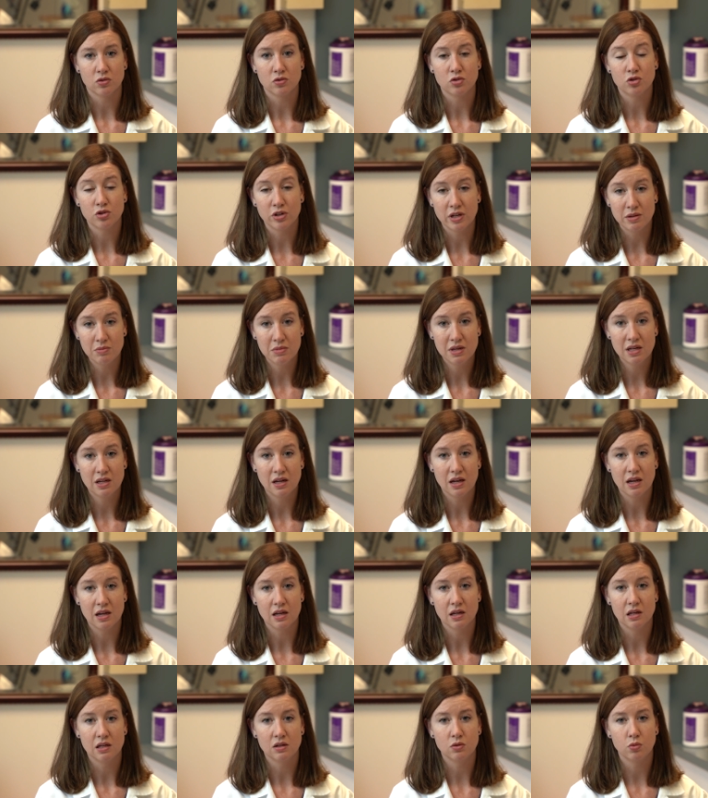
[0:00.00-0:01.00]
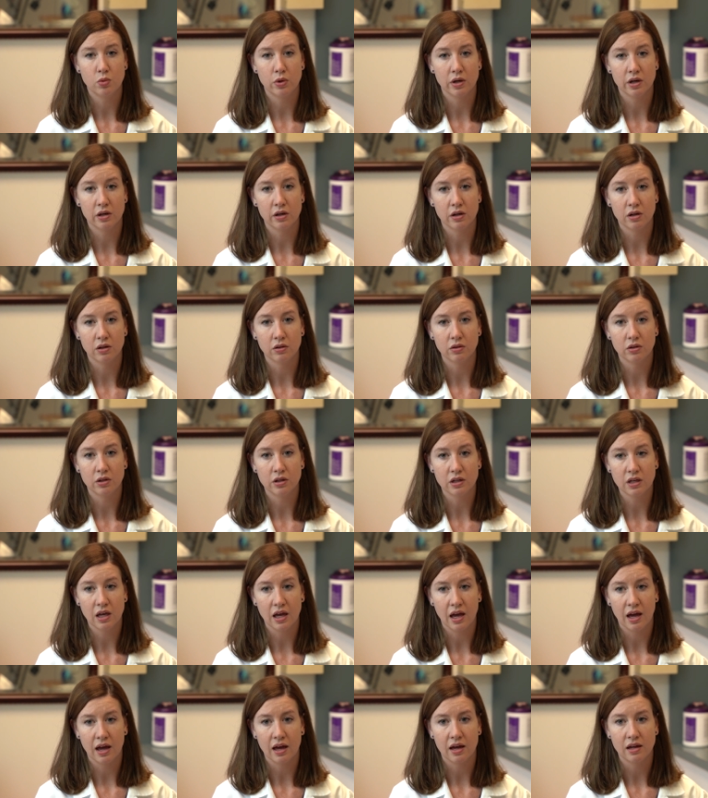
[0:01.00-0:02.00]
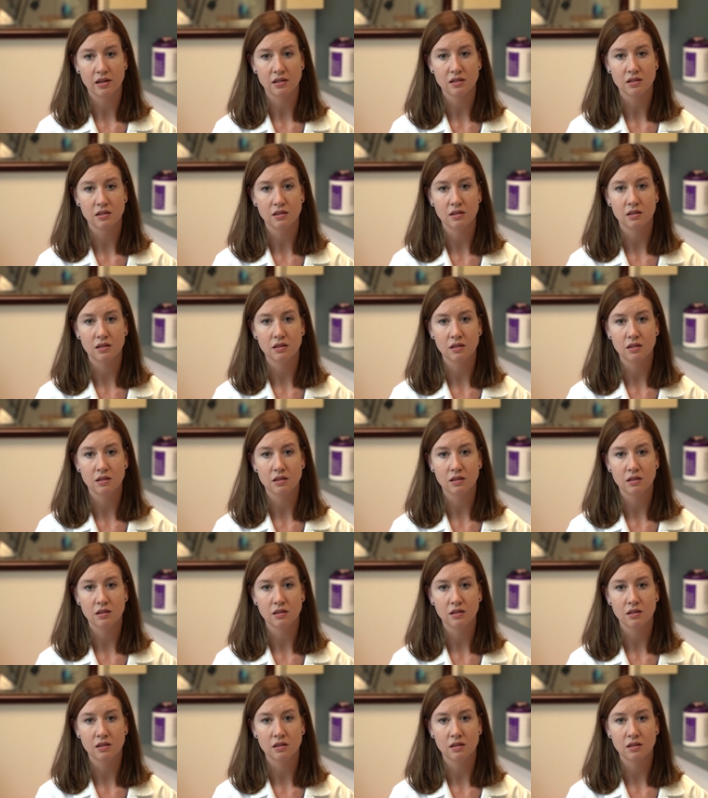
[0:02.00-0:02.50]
on treatment, and we're going to look at